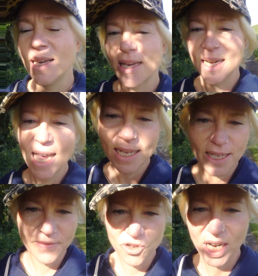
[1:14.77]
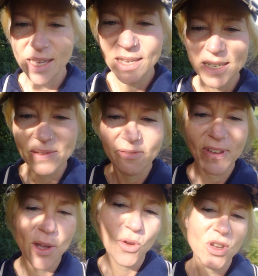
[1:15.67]
a negative trigger that doesn't
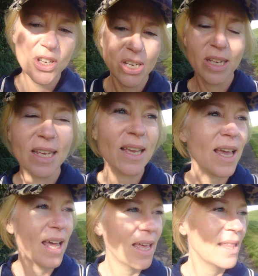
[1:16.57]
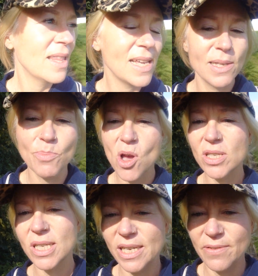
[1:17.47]
feel good, and there's a
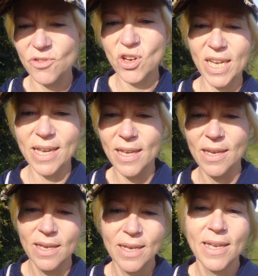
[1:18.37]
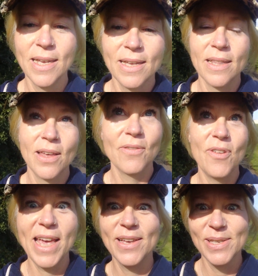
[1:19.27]
positive trigger that
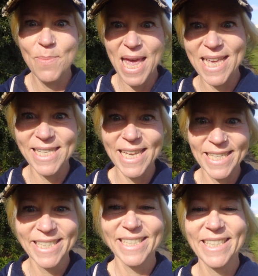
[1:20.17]
feels amazing.